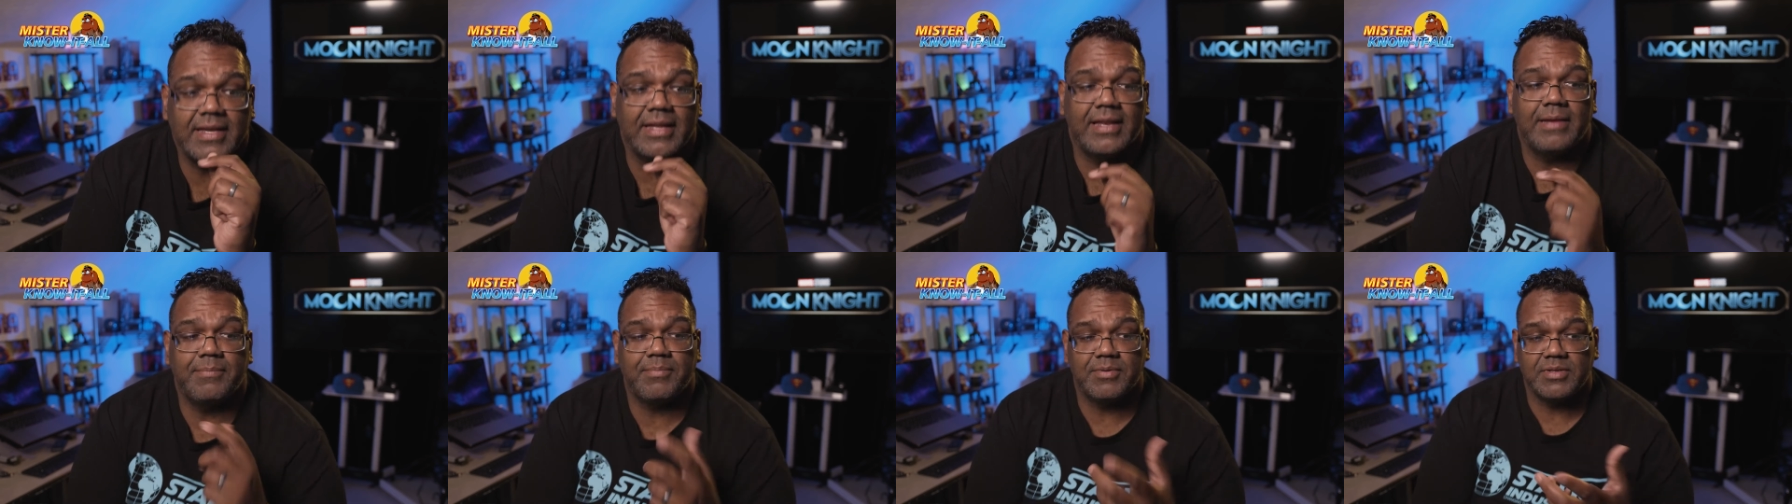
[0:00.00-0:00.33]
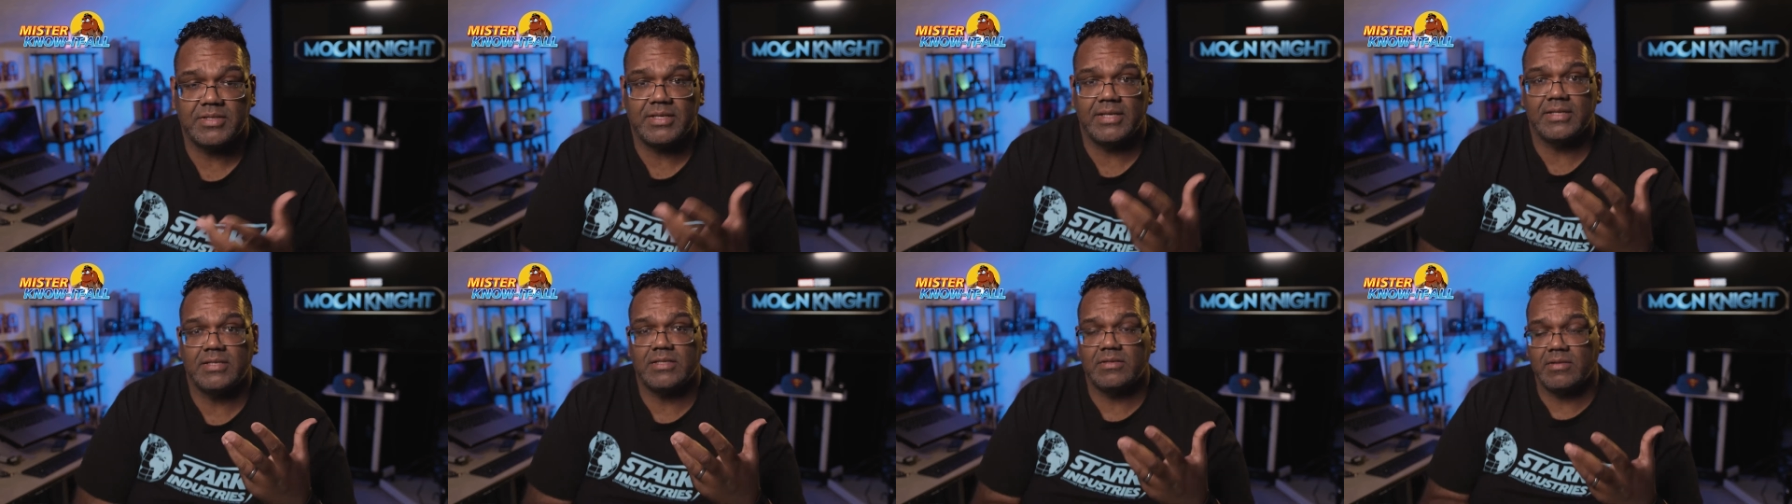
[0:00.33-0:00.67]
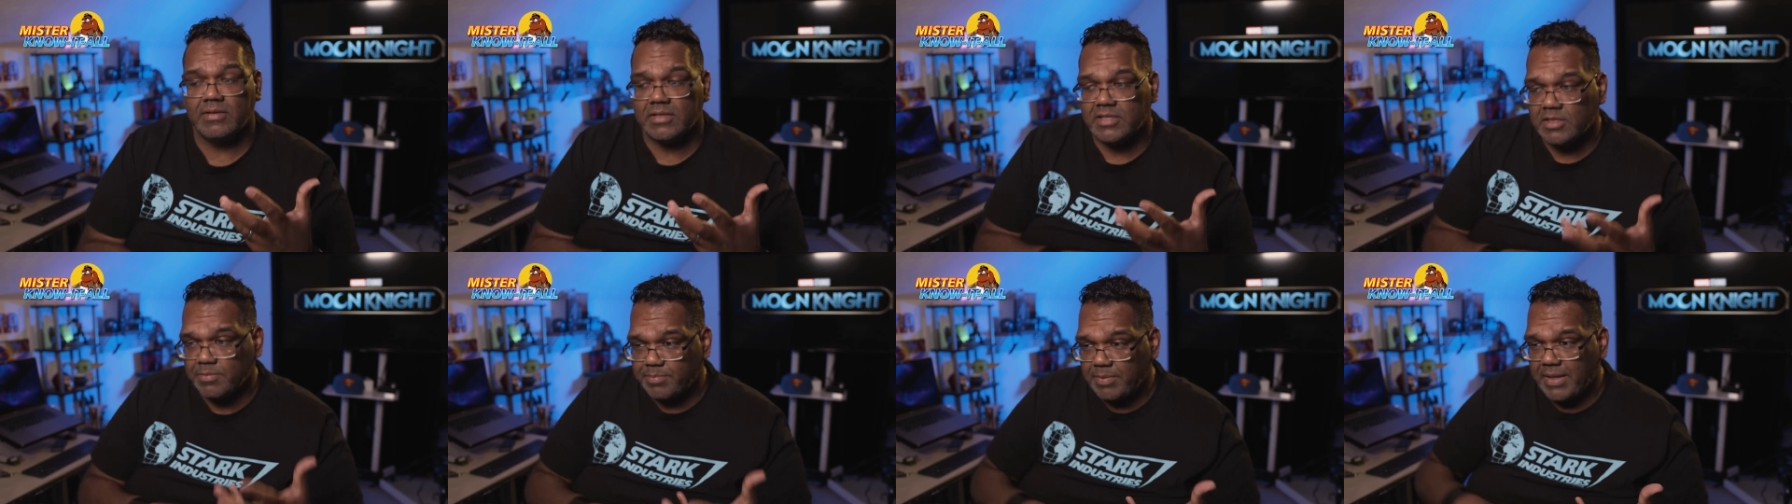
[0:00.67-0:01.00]
And he proceeds to
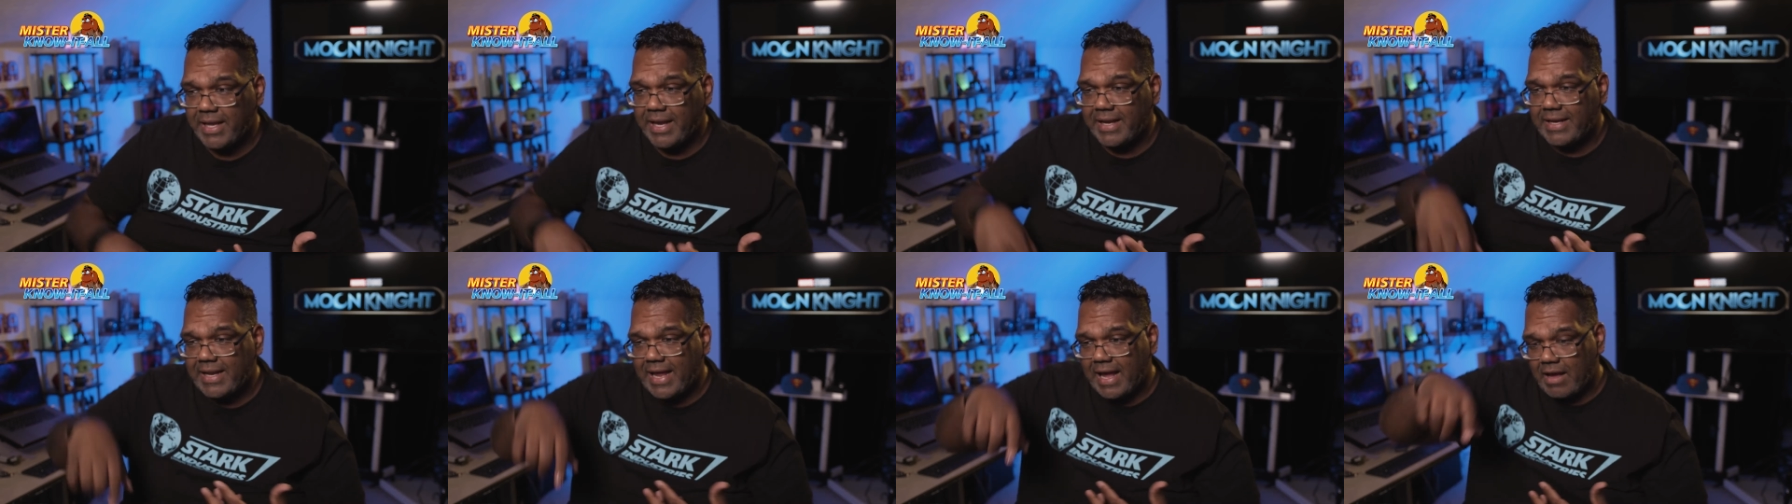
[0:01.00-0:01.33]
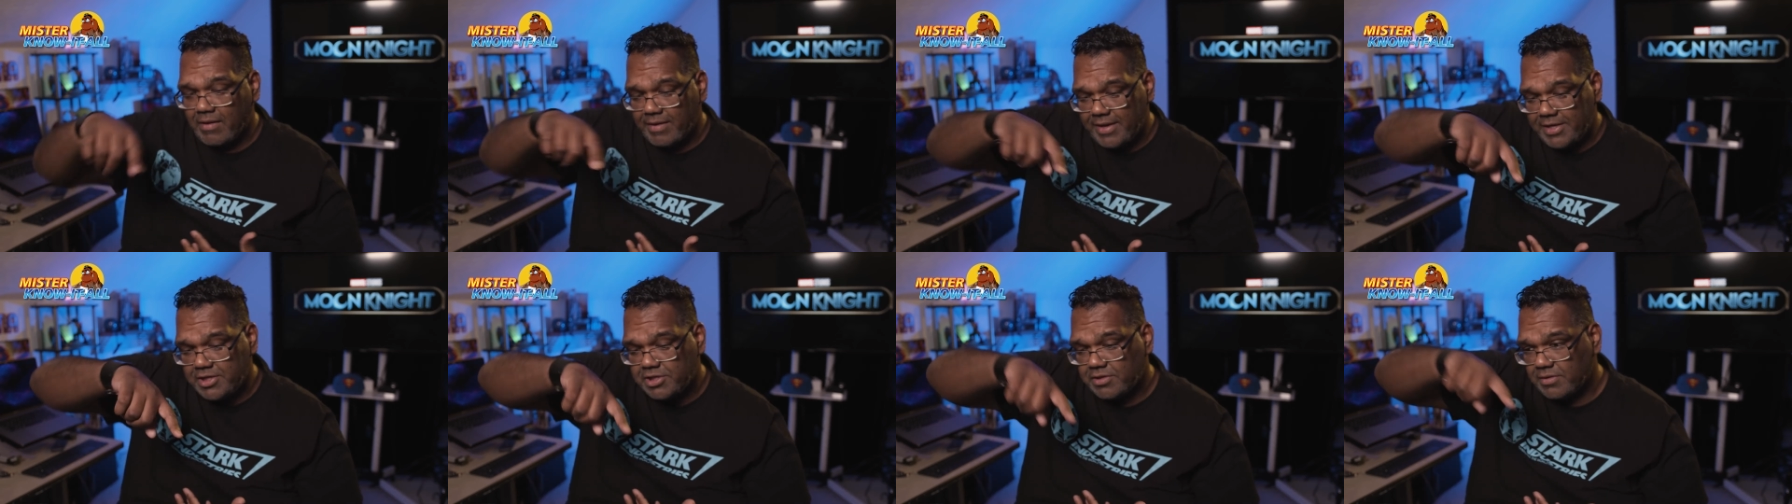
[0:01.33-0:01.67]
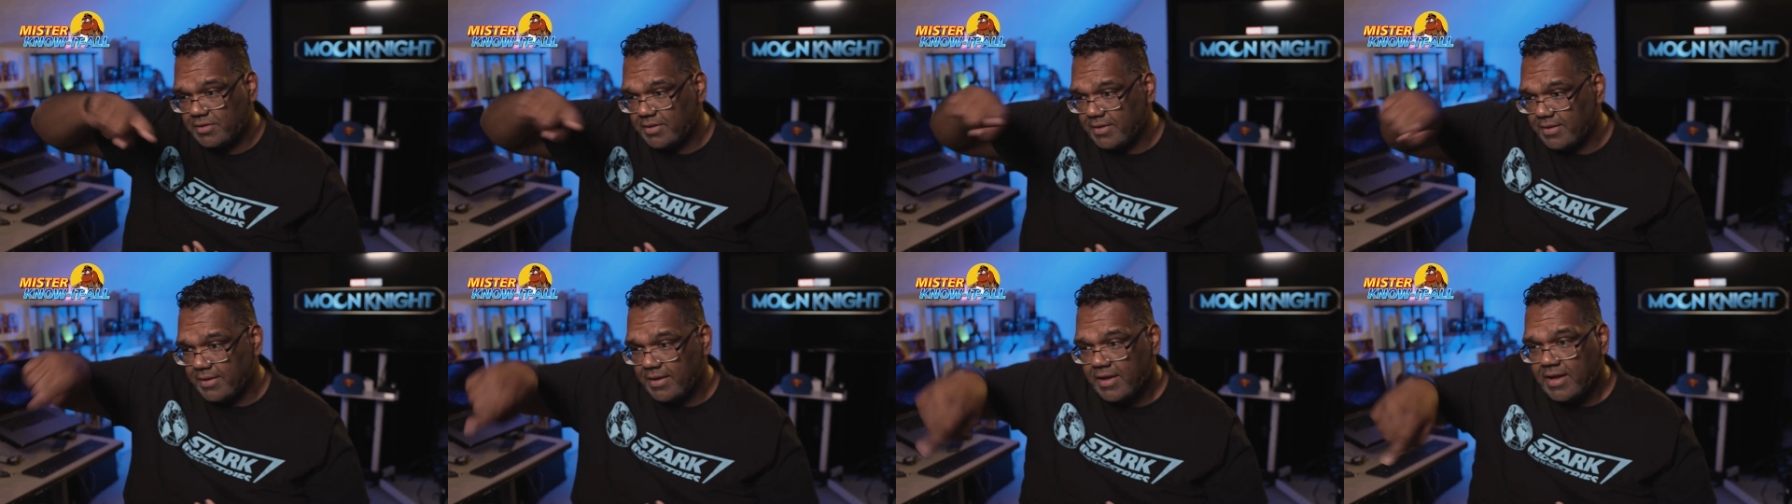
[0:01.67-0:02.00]
explain how each
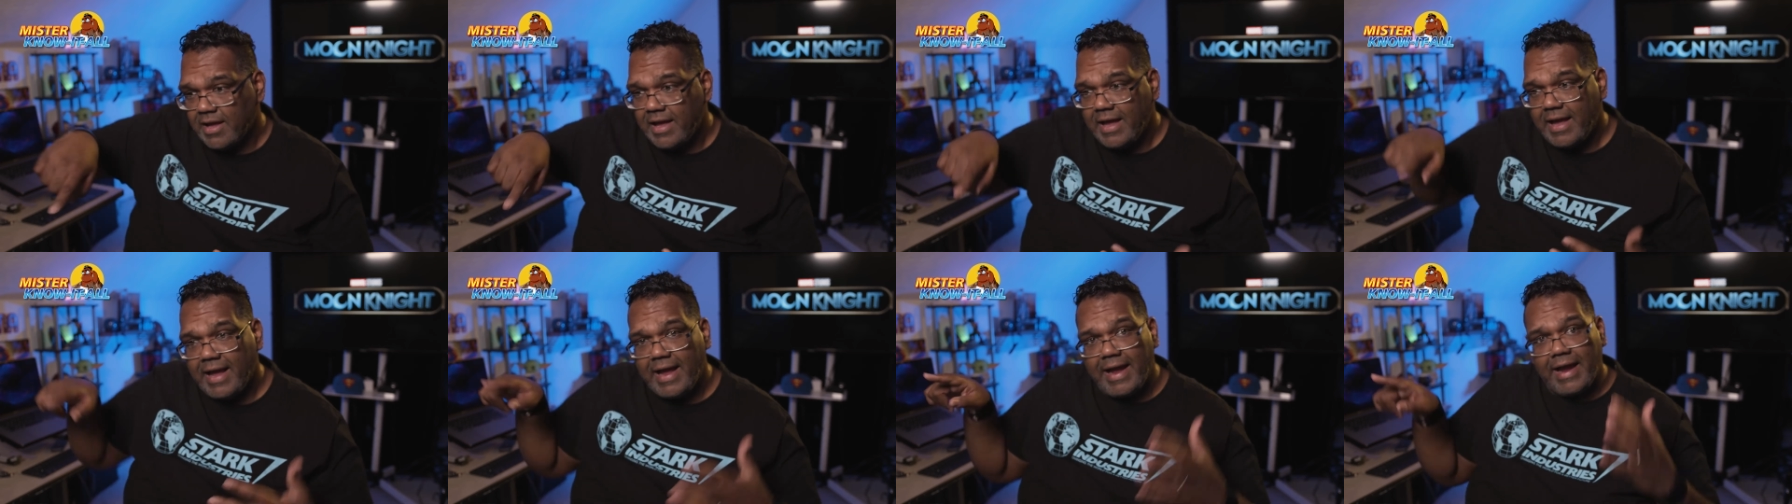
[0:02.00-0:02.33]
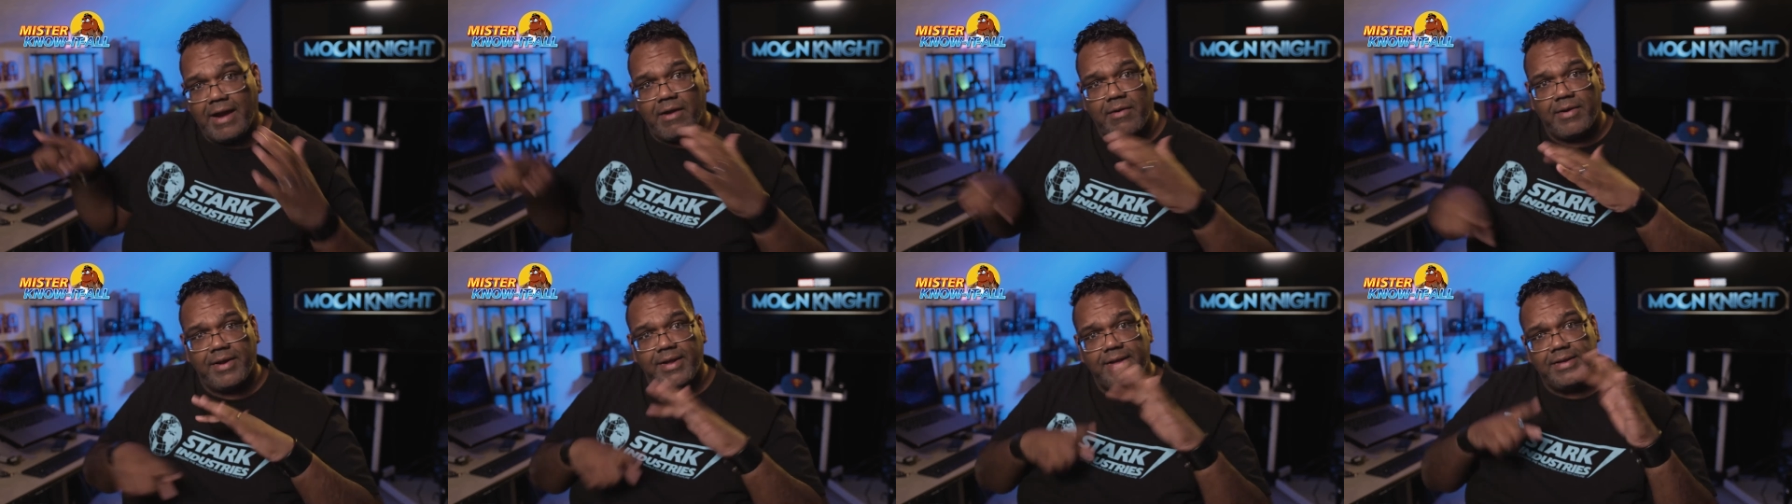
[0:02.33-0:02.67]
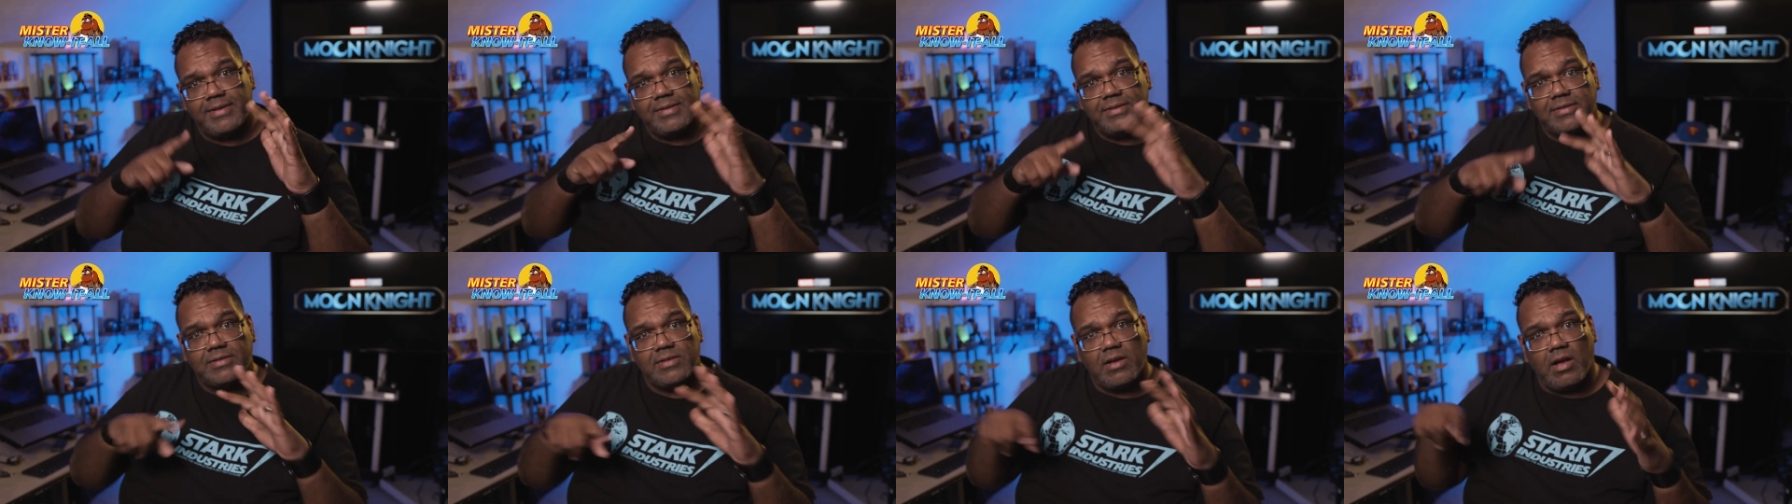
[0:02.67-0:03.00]
of the
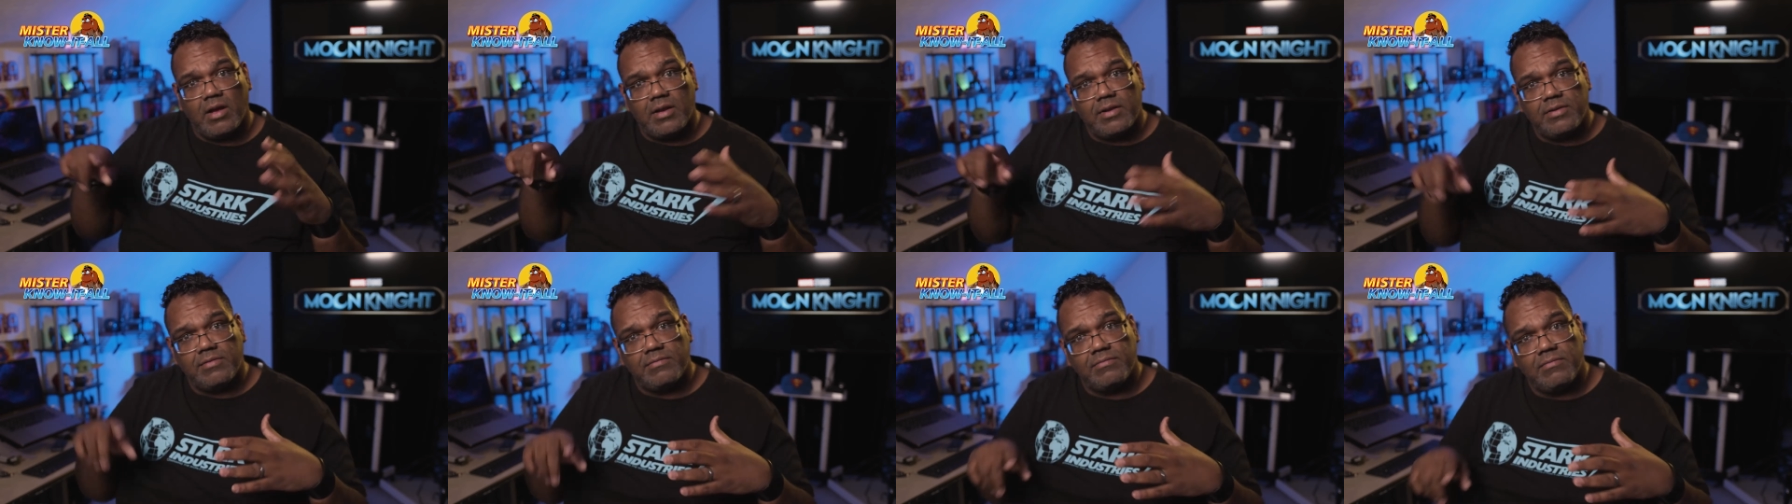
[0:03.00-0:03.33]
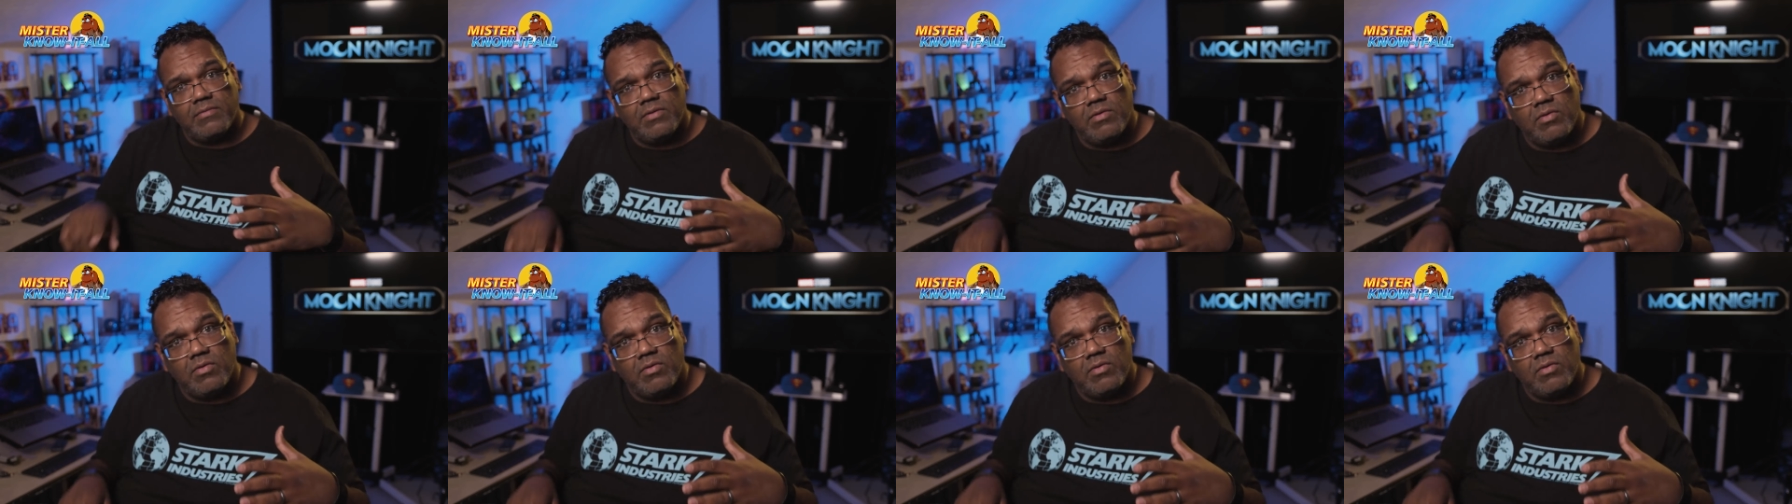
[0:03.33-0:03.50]
areas on